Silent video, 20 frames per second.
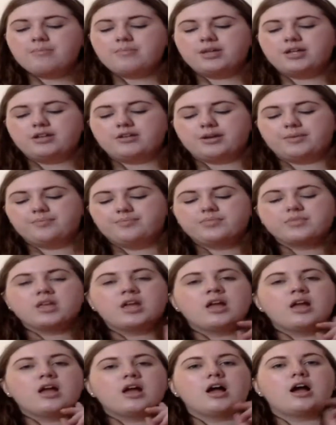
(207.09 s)
But anyway,
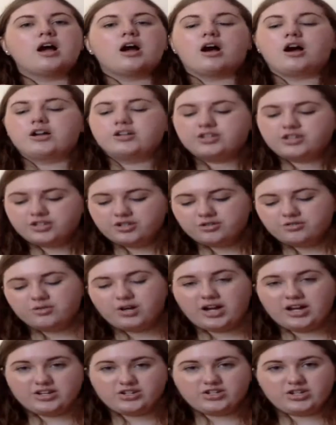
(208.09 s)
onto
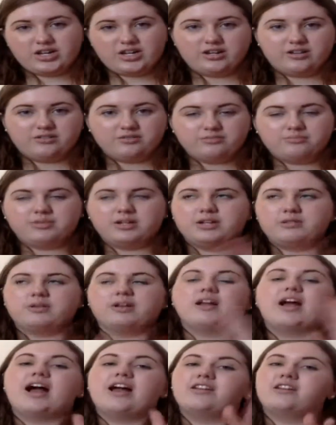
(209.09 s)
eyeshadow. But
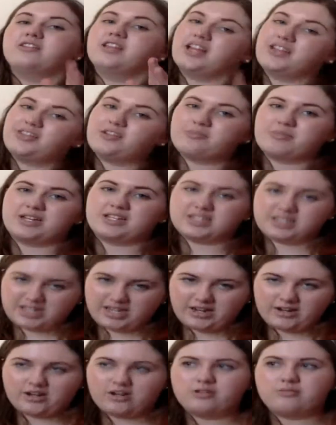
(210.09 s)
anyway, I don't like their
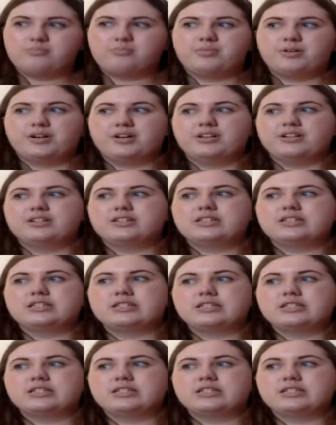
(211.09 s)
mascara, but